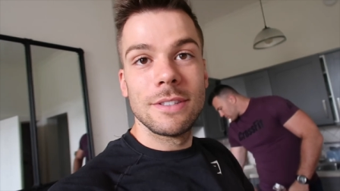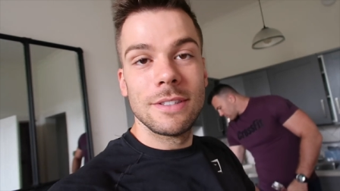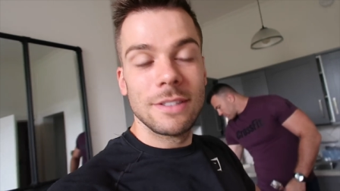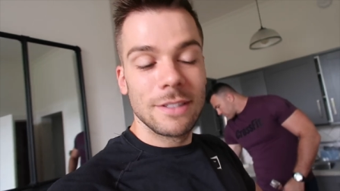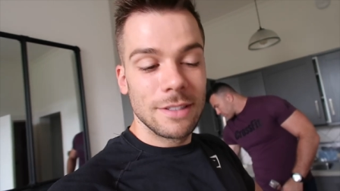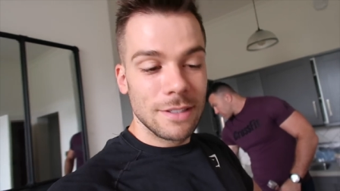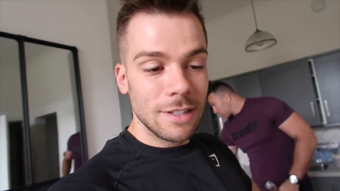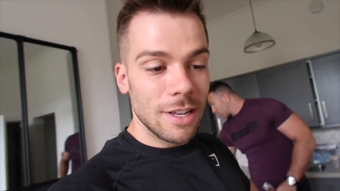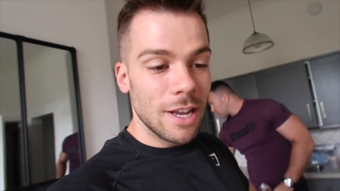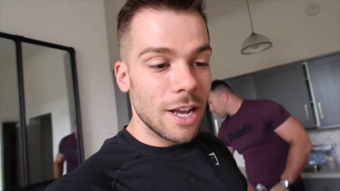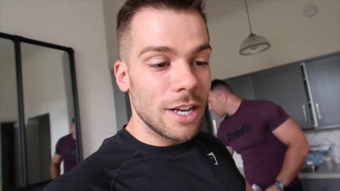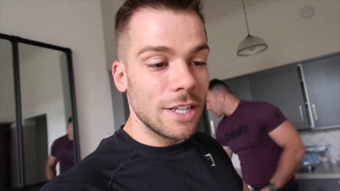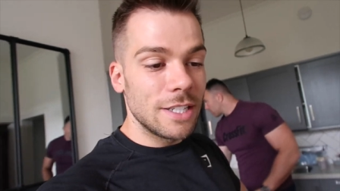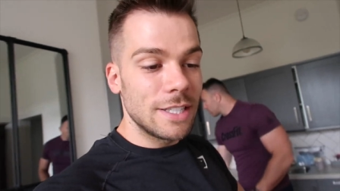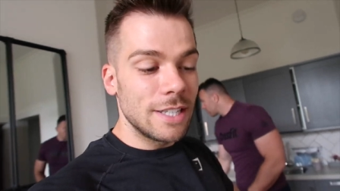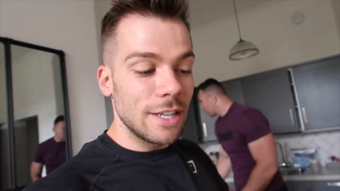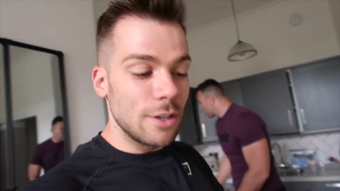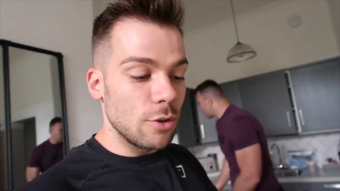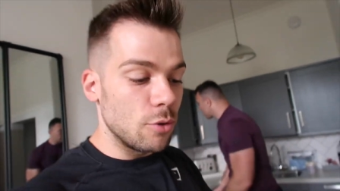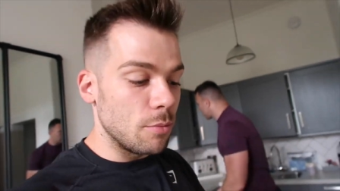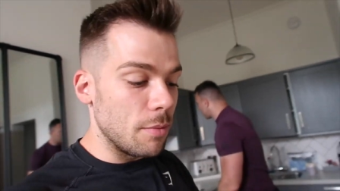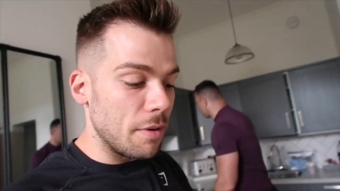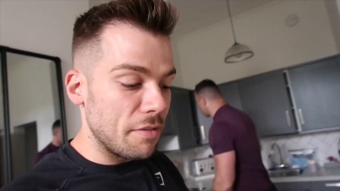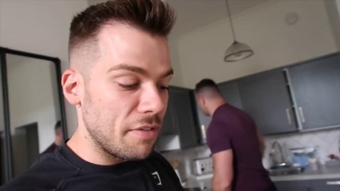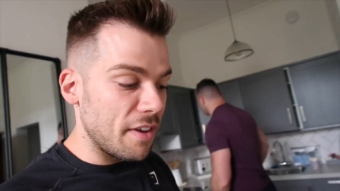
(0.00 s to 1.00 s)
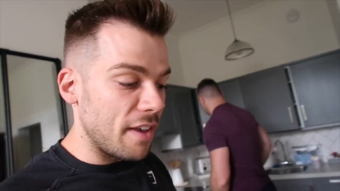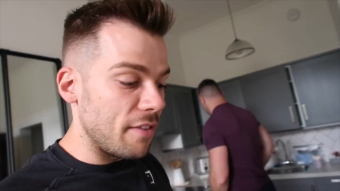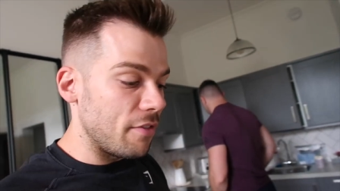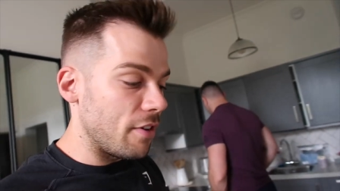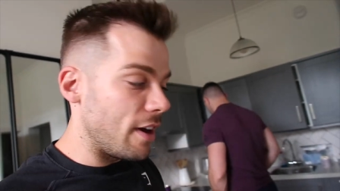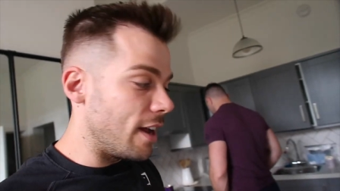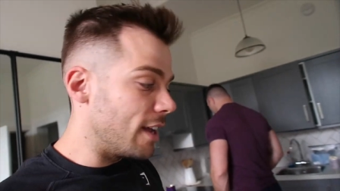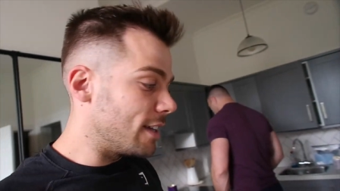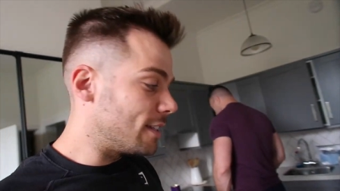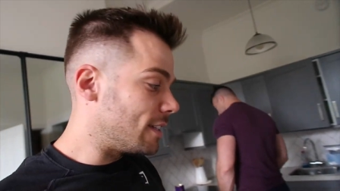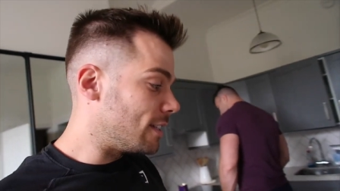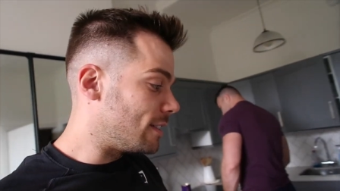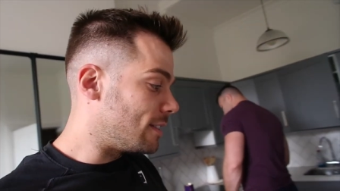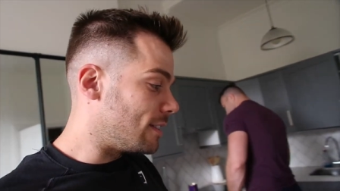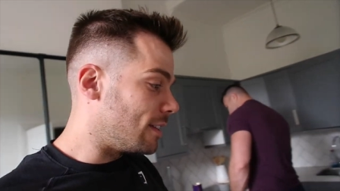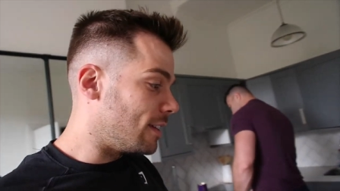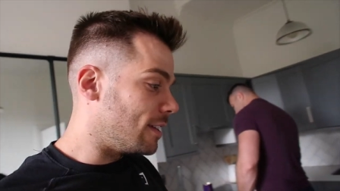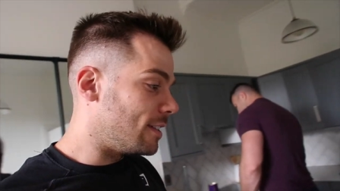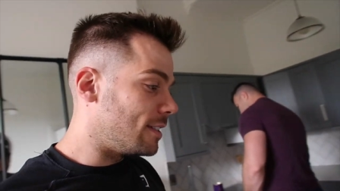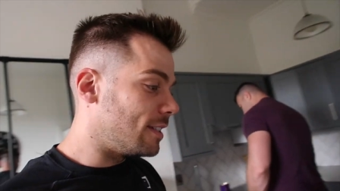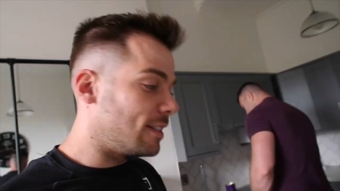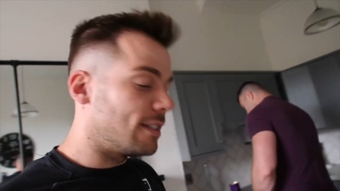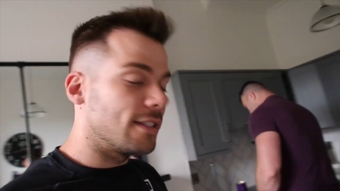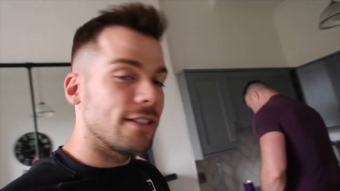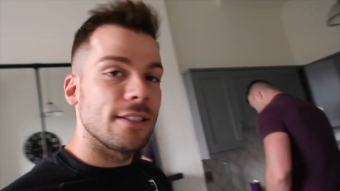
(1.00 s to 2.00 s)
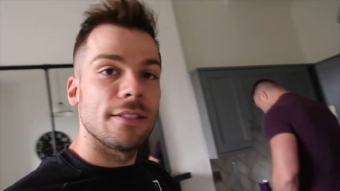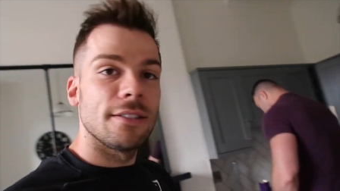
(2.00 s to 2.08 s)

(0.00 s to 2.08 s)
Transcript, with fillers: I just did all my favourite exercises.